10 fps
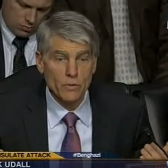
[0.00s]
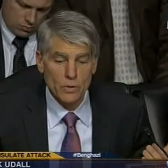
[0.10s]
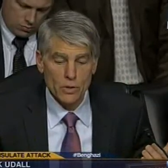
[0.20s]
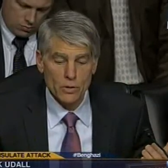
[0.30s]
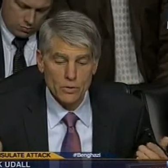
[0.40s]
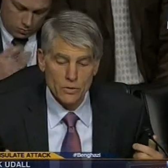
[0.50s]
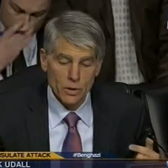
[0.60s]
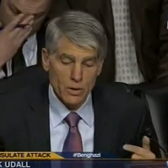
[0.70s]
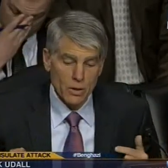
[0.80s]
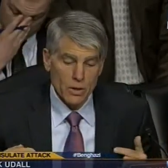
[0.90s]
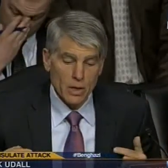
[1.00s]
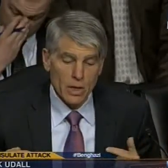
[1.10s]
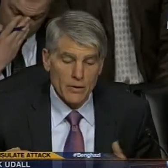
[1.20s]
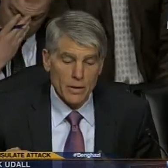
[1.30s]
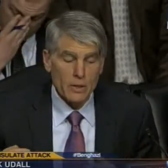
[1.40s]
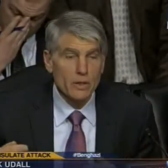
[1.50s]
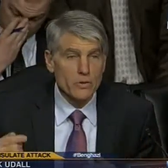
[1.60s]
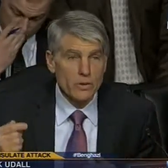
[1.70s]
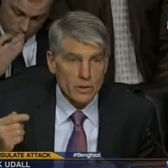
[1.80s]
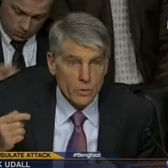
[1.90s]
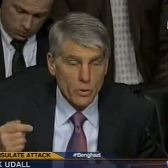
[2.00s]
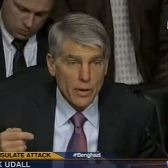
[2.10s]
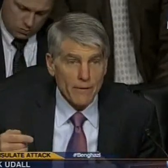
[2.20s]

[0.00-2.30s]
for years. I think it's in North